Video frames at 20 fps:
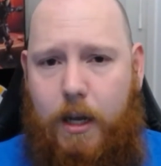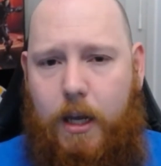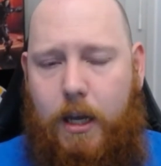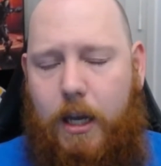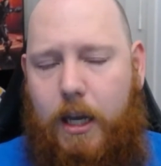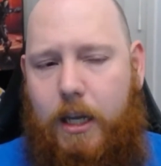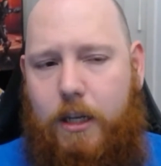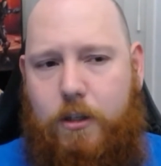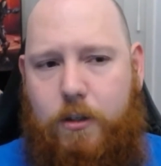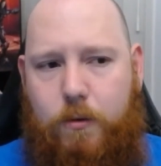
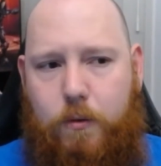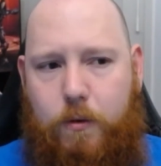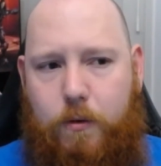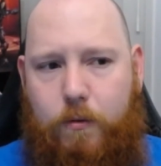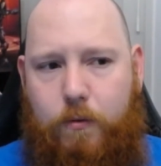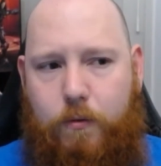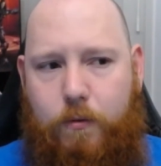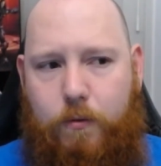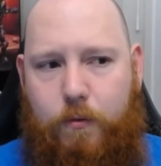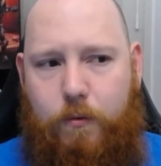it sort
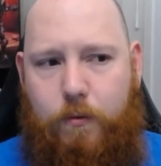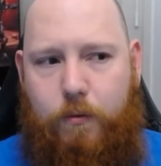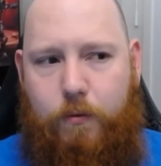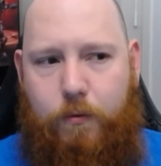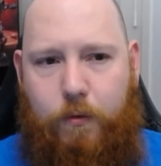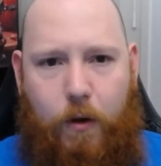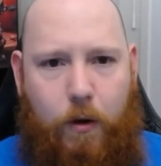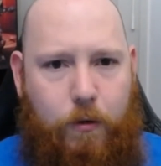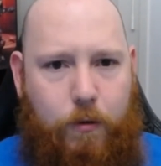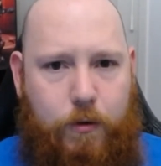of
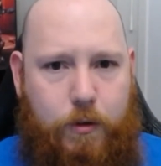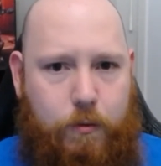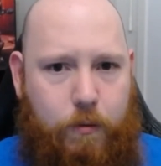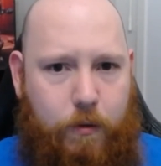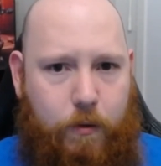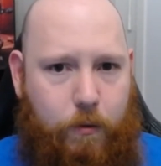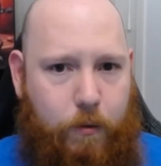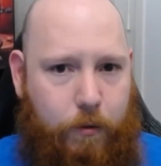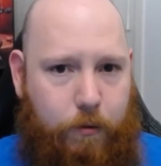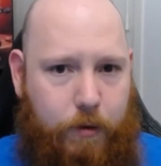flows
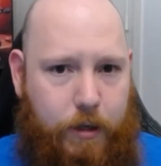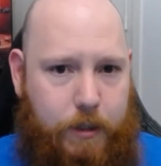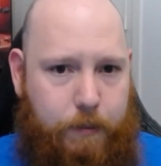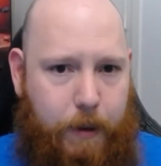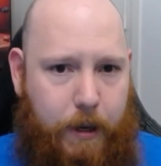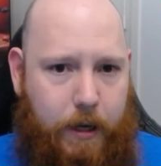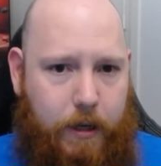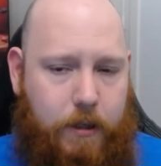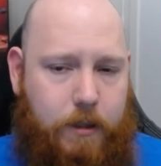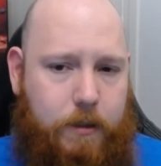with all 3
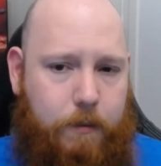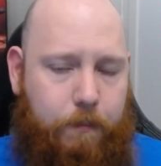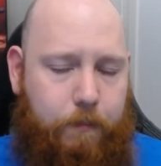specs.